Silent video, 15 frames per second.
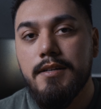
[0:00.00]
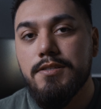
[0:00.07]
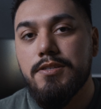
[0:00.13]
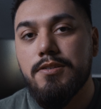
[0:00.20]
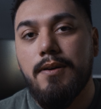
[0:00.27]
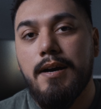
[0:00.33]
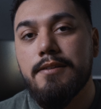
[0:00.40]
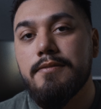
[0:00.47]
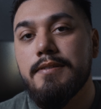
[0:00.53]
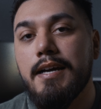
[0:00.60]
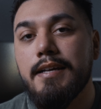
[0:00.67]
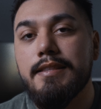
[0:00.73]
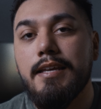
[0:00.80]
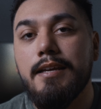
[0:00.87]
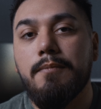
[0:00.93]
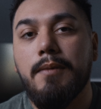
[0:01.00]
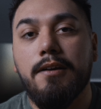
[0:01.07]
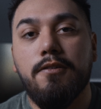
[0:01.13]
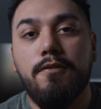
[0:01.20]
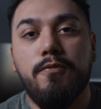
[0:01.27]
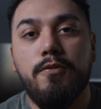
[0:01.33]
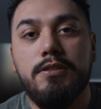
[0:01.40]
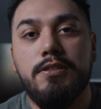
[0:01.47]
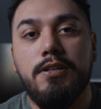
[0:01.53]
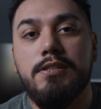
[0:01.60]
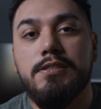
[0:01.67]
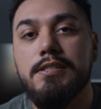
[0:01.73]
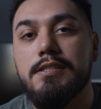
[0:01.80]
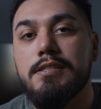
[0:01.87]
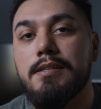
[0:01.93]
So I do not think Micro Four
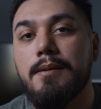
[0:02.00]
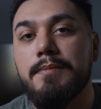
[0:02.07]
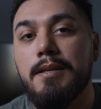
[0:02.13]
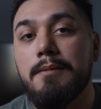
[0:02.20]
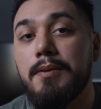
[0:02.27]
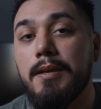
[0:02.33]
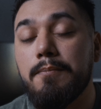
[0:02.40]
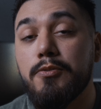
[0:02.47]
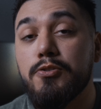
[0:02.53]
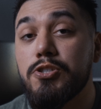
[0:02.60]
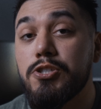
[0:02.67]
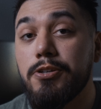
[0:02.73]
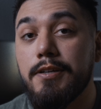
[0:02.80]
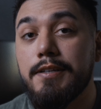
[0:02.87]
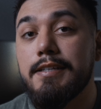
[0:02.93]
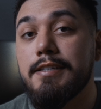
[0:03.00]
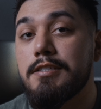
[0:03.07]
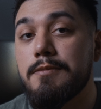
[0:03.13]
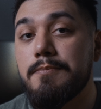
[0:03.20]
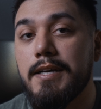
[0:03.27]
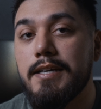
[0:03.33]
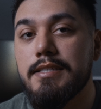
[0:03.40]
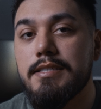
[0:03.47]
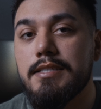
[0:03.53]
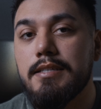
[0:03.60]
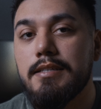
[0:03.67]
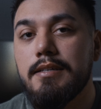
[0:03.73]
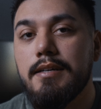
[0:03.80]
Thirds is something people should dismiss.